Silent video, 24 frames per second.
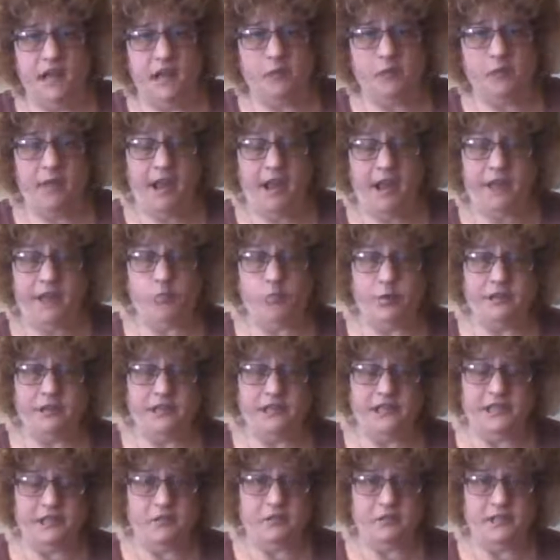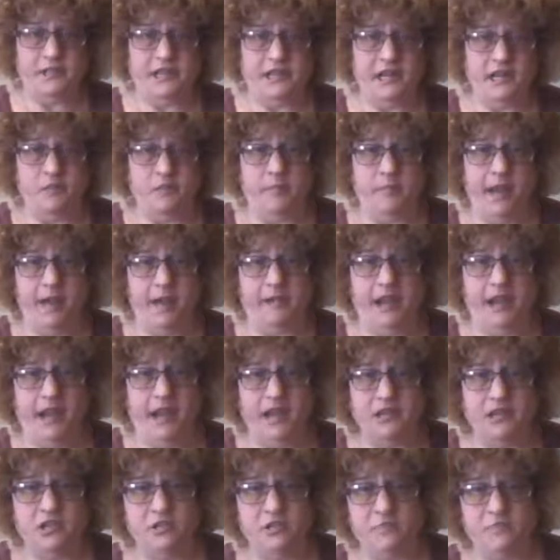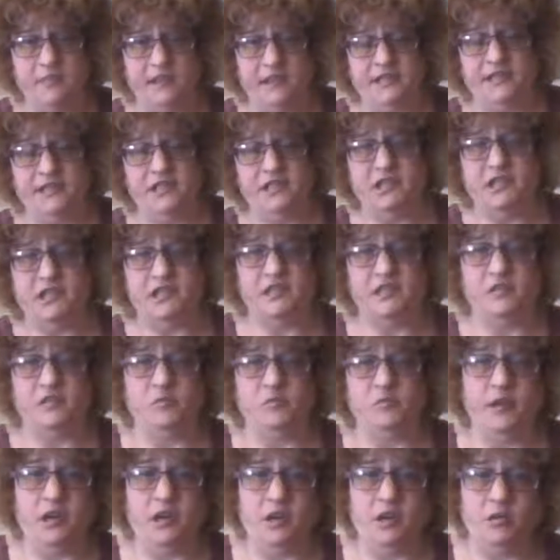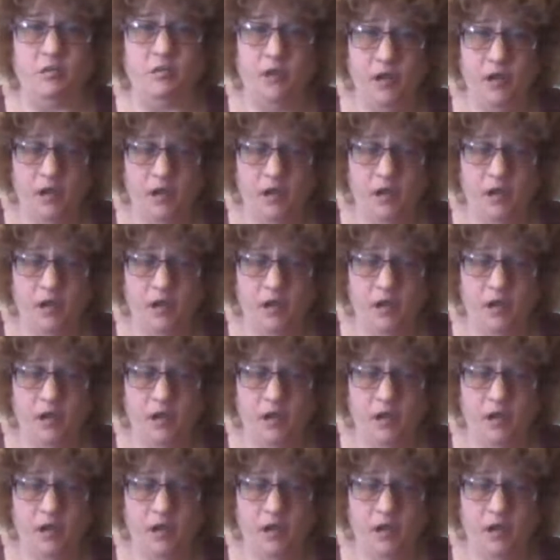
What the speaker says: And what's interesting about angel messages is when you